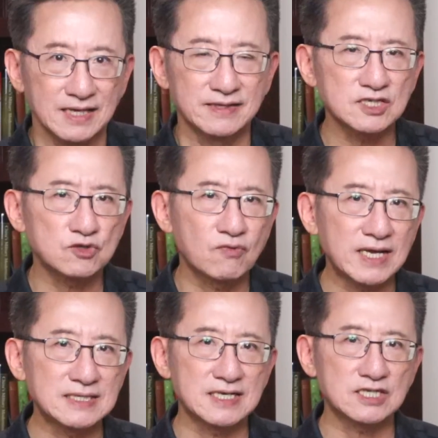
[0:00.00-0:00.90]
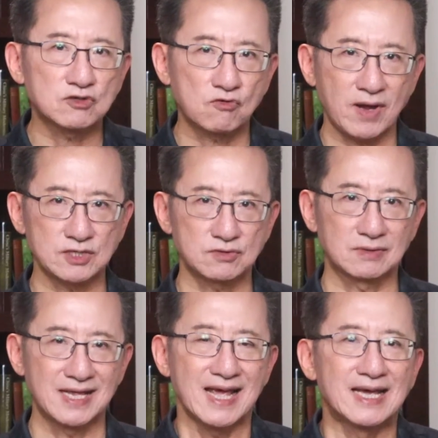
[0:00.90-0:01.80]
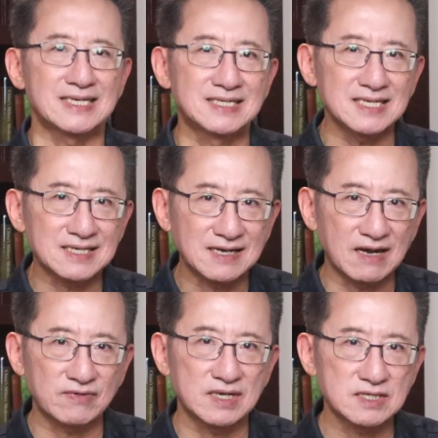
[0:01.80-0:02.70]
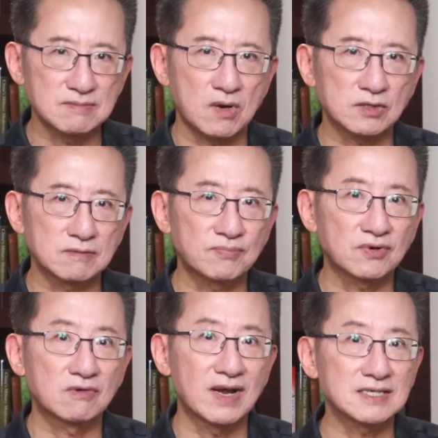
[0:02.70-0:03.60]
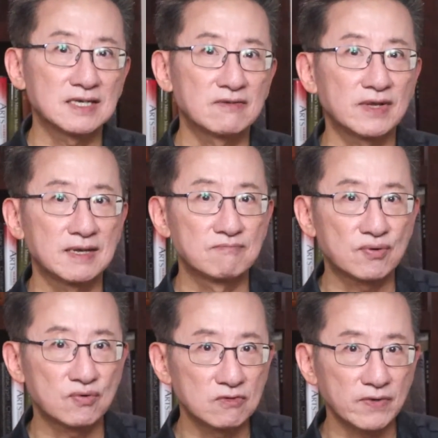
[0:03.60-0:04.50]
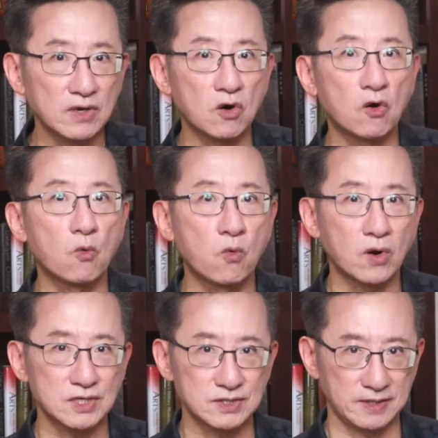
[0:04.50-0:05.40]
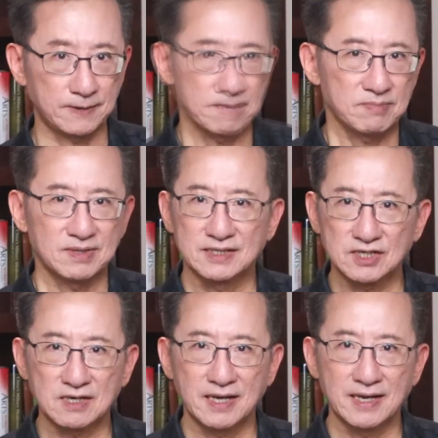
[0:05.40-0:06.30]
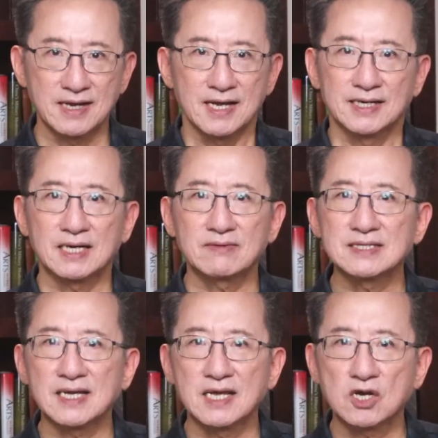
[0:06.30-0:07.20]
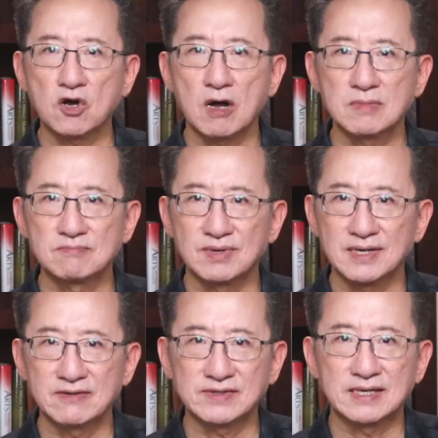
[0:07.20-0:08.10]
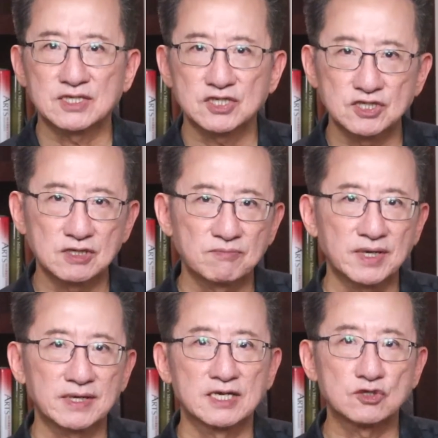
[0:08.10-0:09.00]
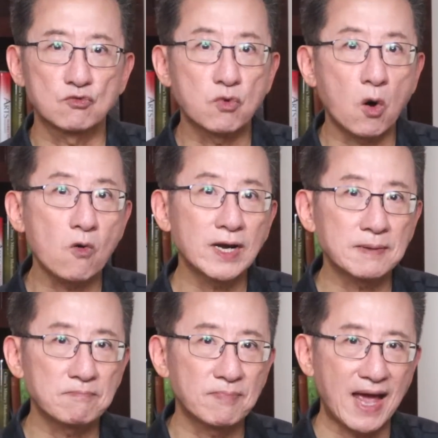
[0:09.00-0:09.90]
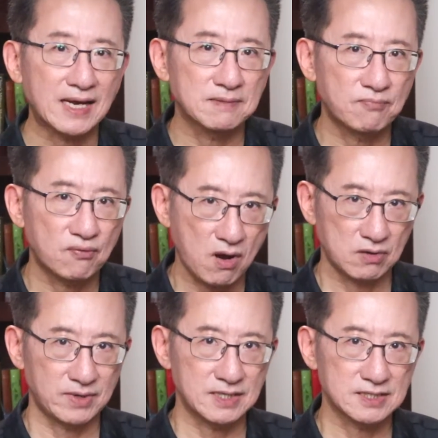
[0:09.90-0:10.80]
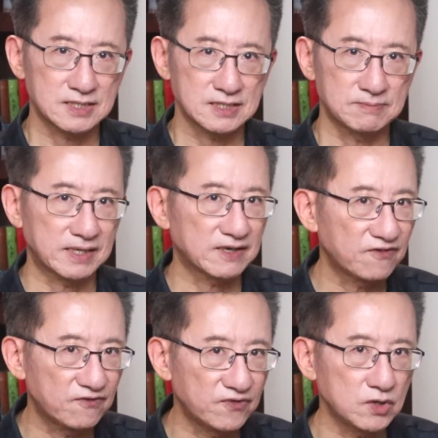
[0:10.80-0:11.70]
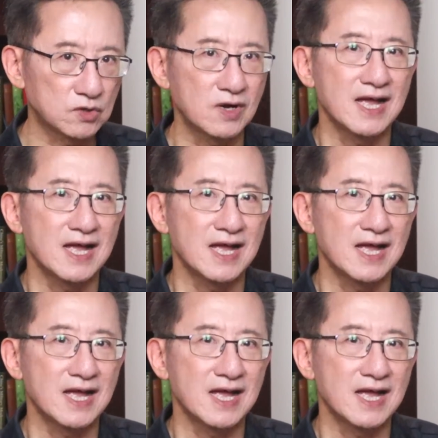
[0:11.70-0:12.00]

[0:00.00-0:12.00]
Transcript: This raises the question, is this governance model progressively improving or worsening? Politically, there is a common belief that Xi Jinping is rolling back progress, but few